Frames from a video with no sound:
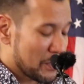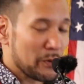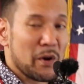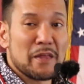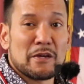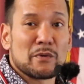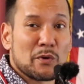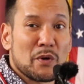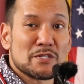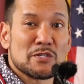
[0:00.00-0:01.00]
or why they're
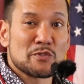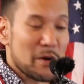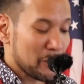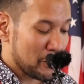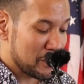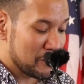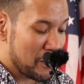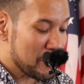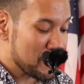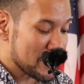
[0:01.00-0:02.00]
requesting tribal court
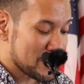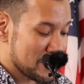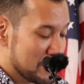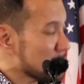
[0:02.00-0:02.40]
involvement.